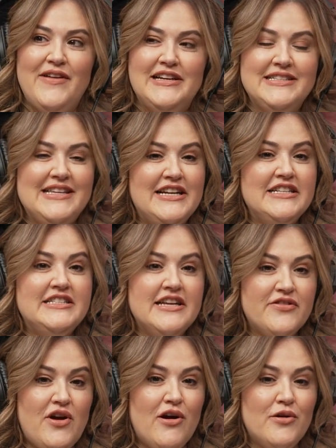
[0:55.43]
I decided to
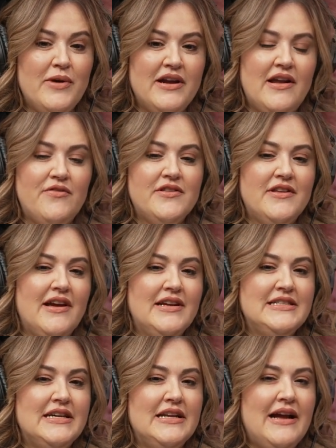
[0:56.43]
take the hard way in everything I
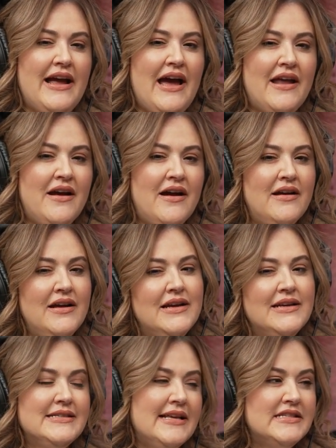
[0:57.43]
did. I had a
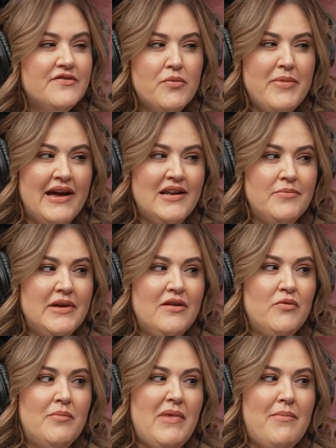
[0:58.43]
sense of abandonment
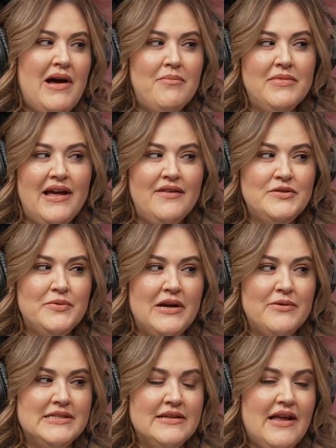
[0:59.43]
when my mom left when I
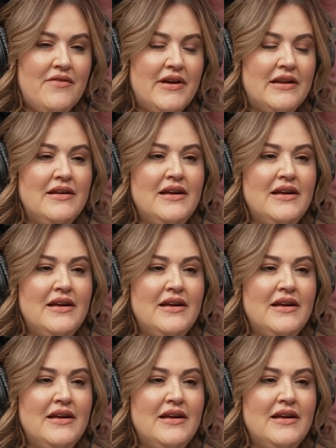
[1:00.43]
was 11,